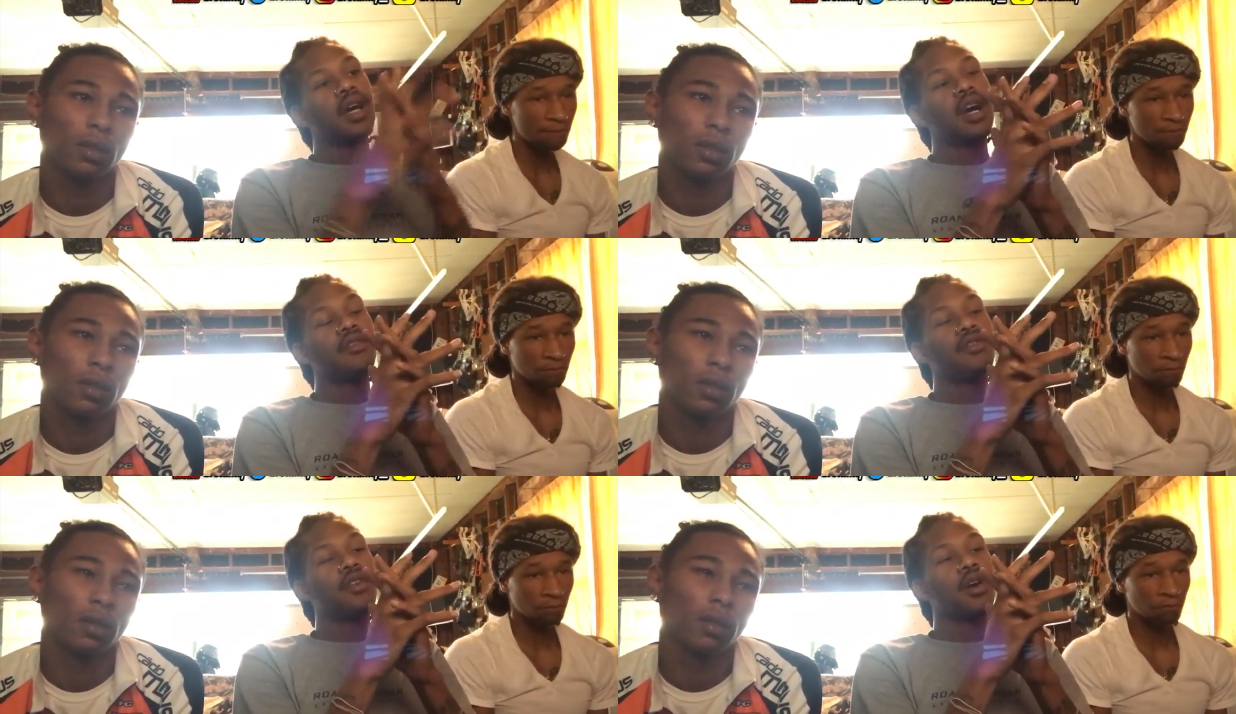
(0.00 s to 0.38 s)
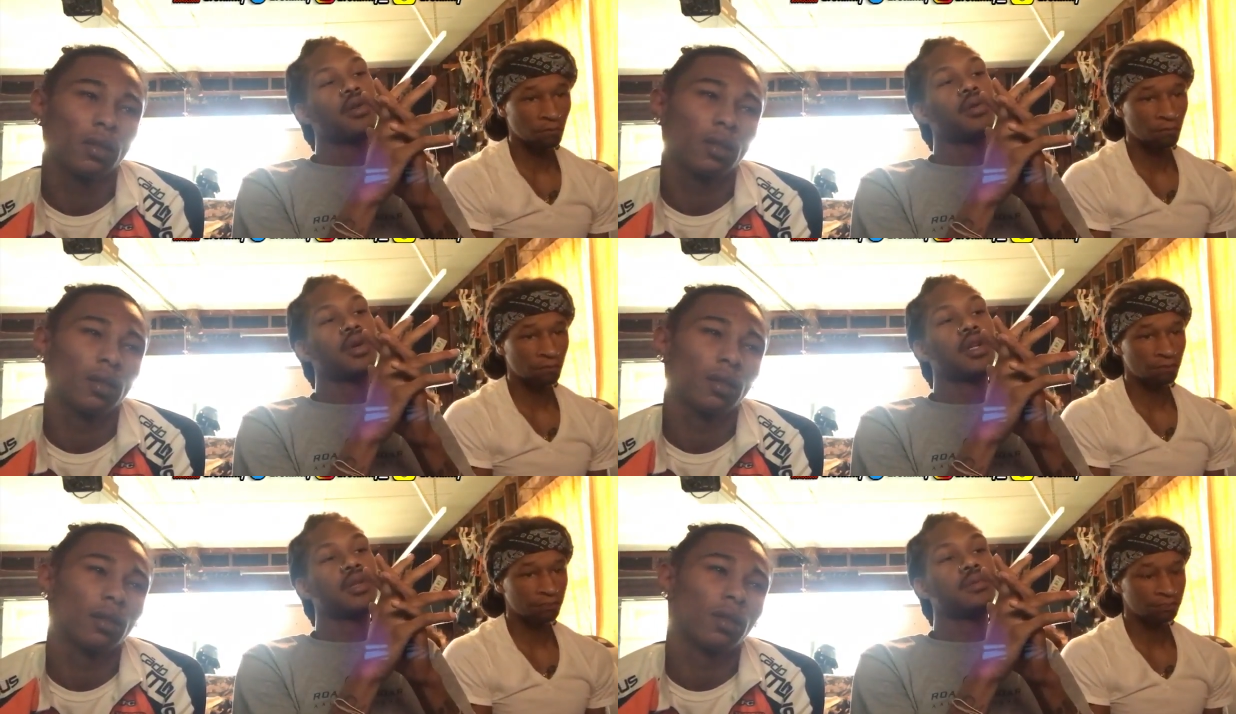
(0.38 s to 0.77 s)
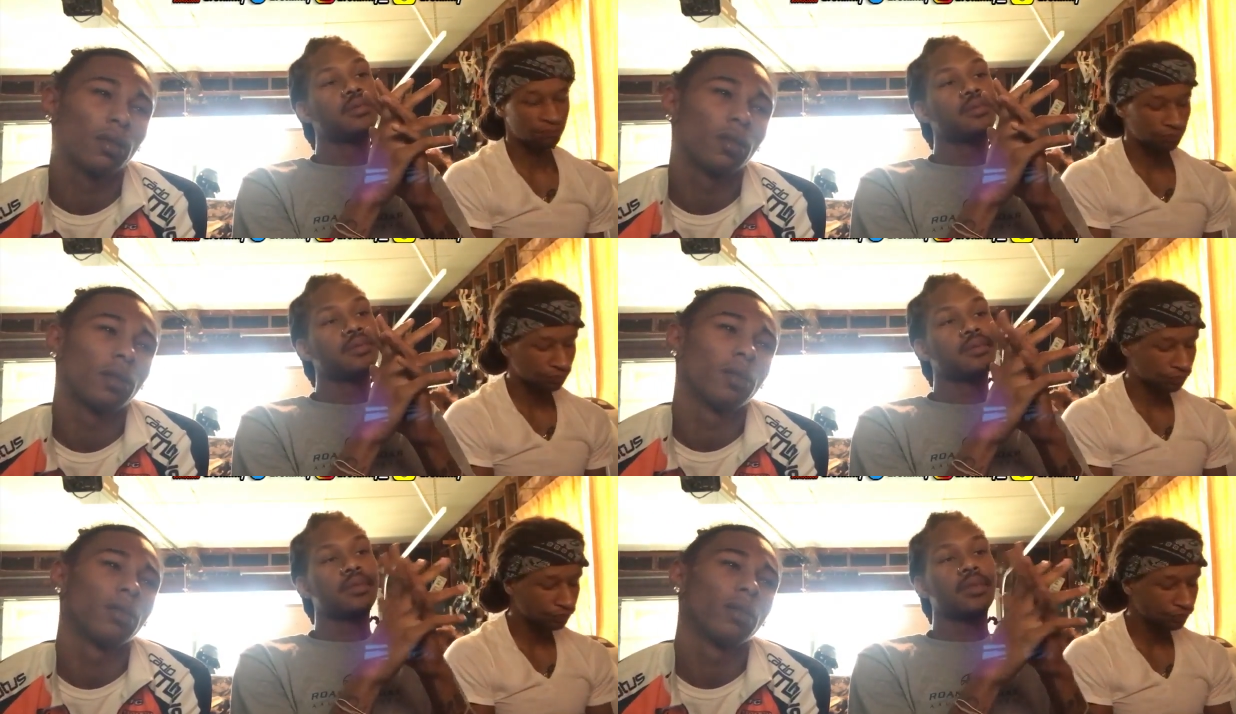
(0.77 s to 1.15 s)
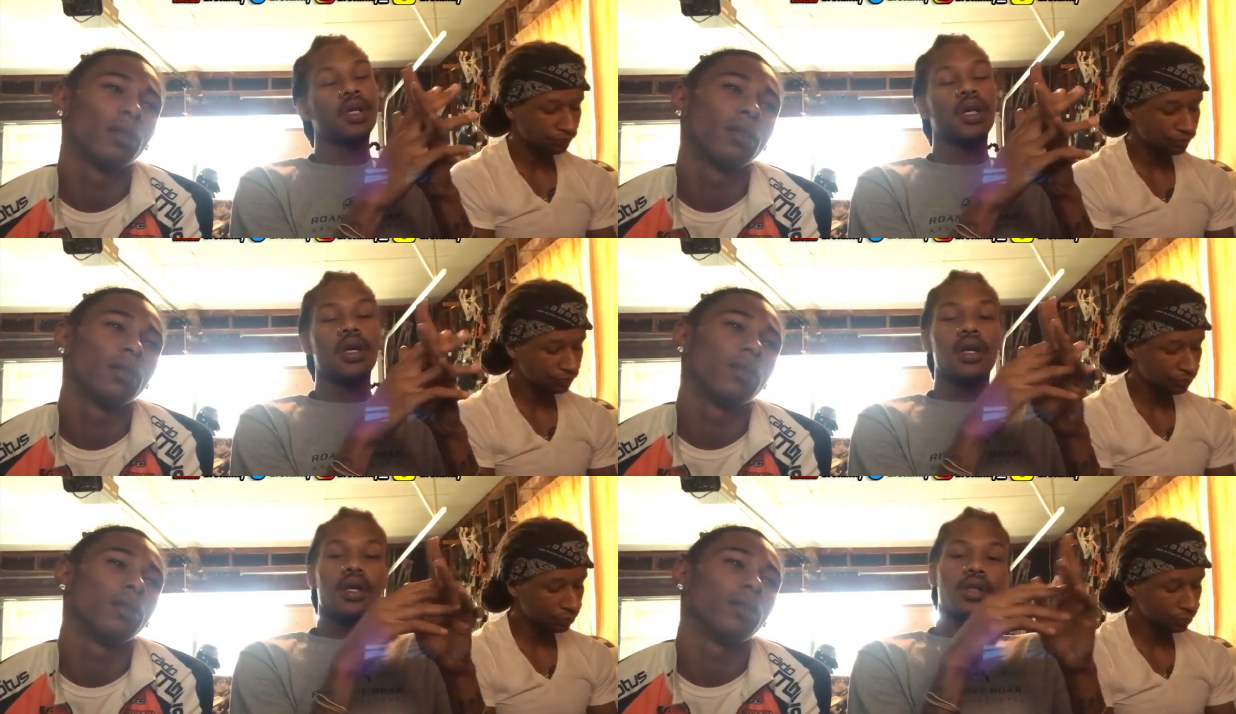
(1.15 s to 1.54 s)
Speaker 1: I fuck with it.
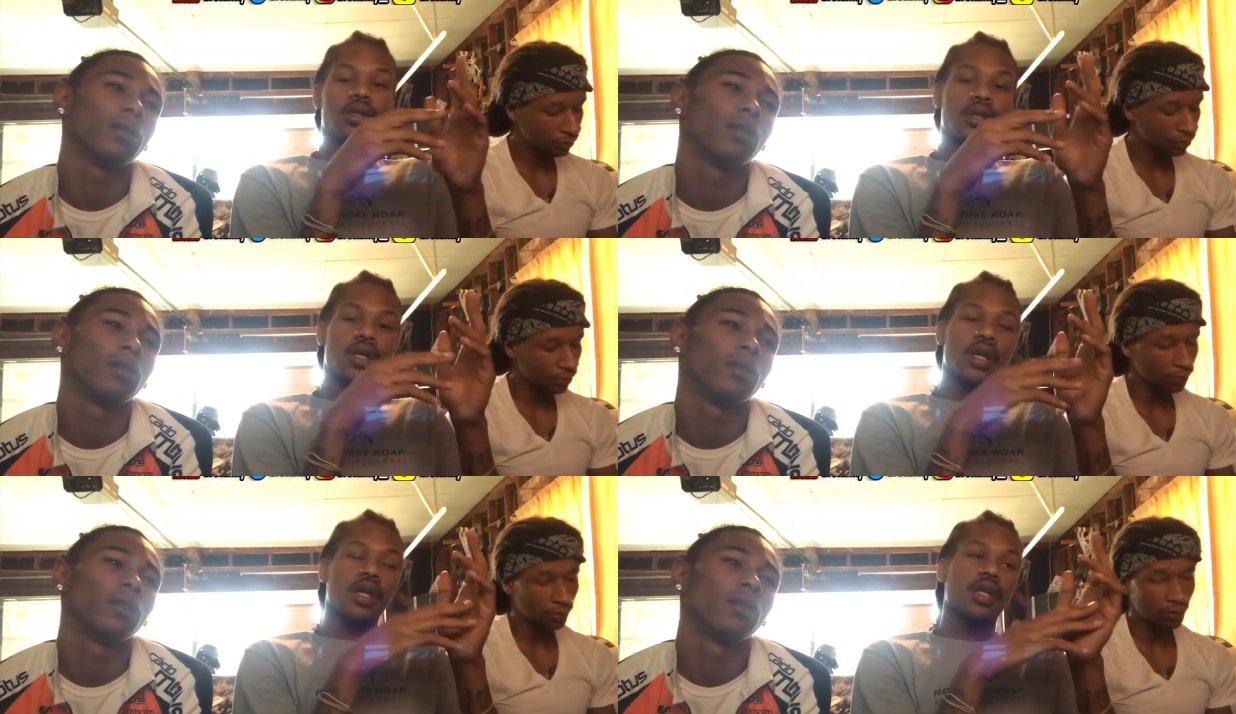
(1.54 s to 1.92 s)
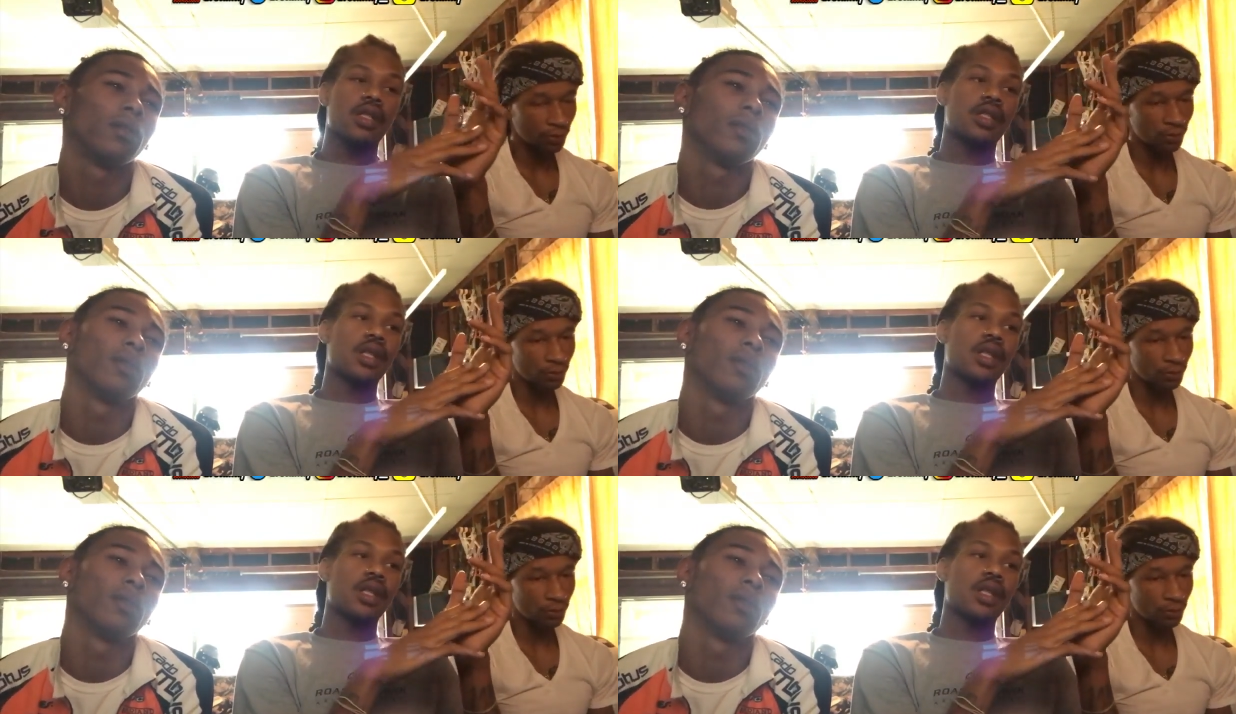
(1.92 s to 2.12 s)
So yeah,